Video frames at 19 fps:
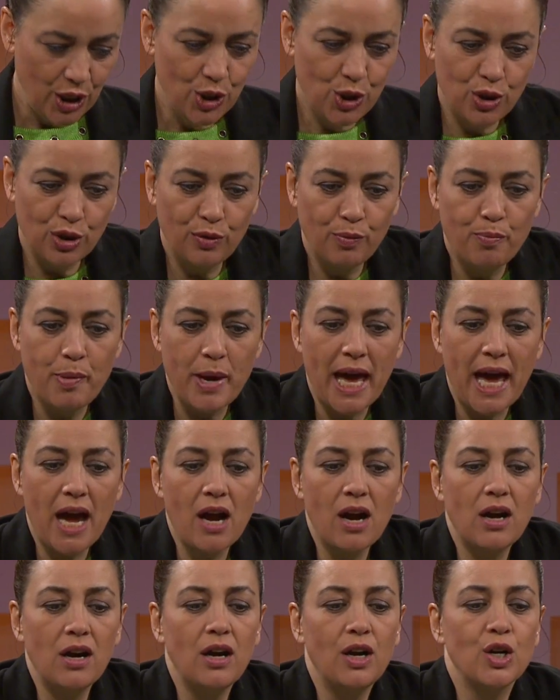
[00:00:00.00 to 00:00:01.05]
to
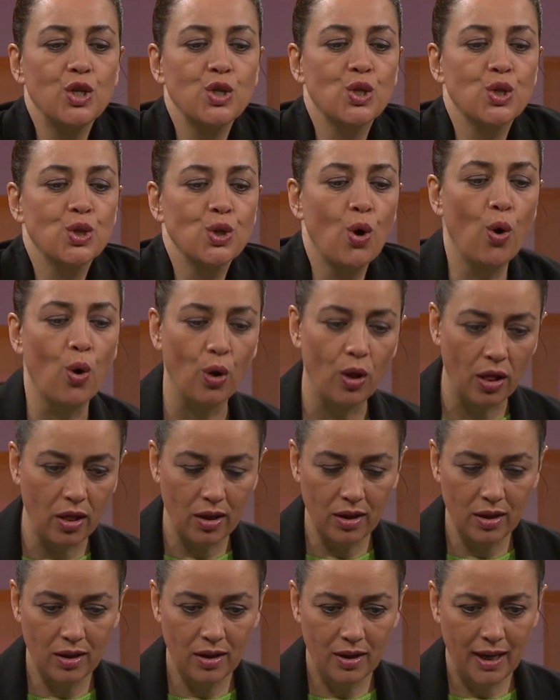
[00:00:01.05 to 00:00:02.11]
bare her soul
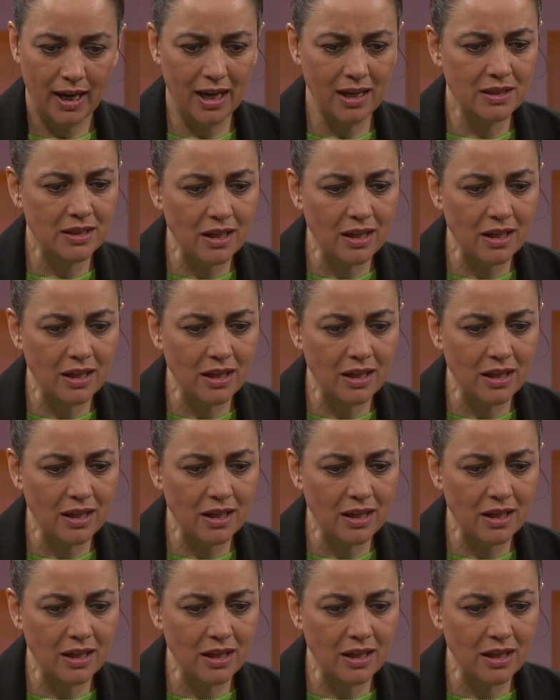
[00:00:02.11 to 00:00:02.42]
and